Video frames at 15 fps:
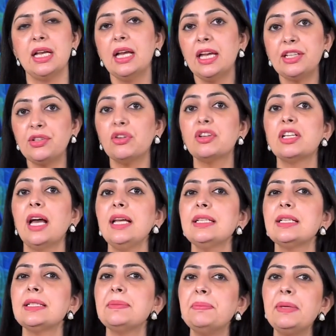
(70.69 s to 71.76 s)
It
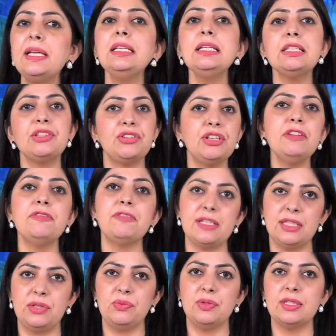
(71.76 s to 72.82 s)
organizes mainly 3
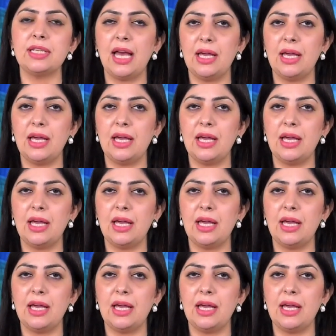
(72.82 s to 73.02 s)
festivals